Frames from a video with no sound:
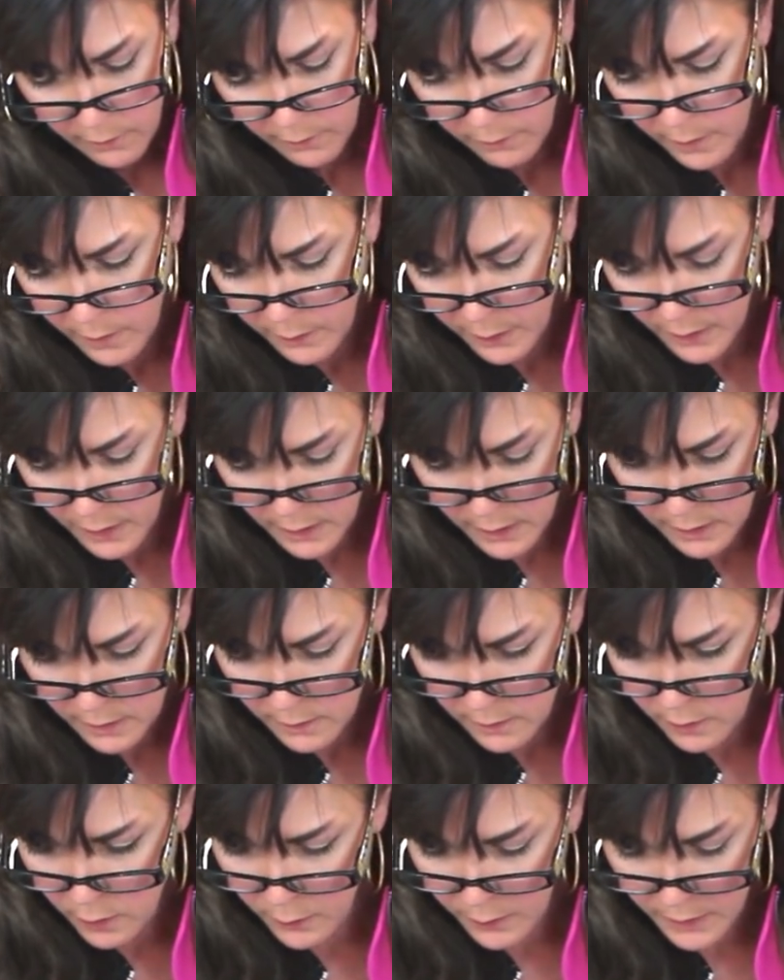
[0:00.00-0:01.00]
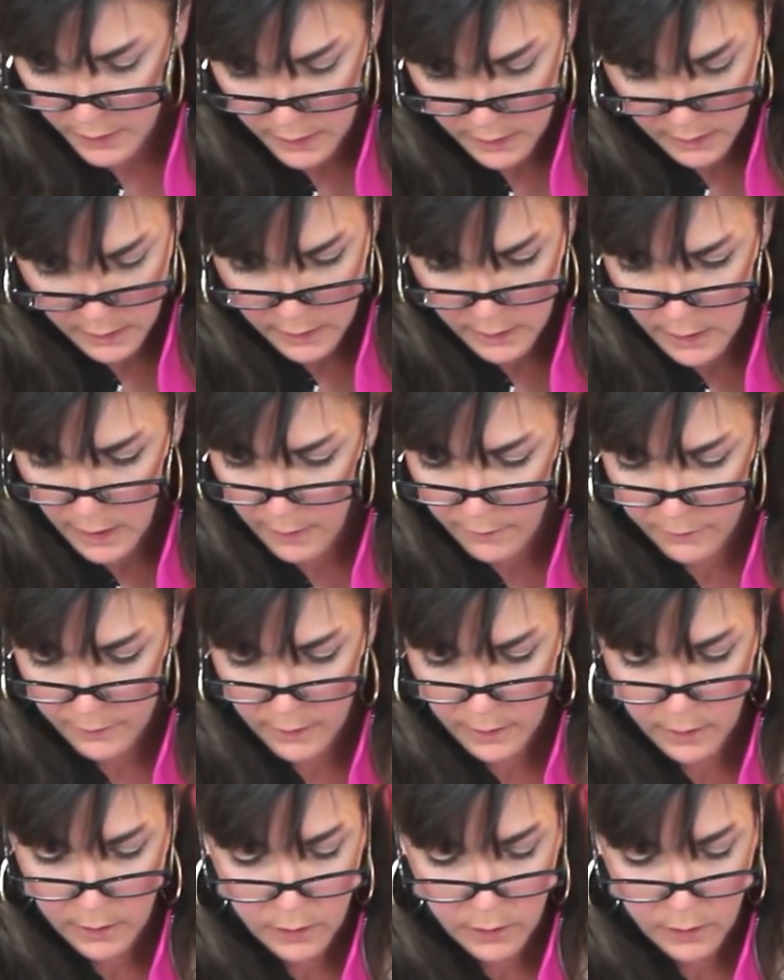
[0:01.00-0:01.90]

two pieces left in a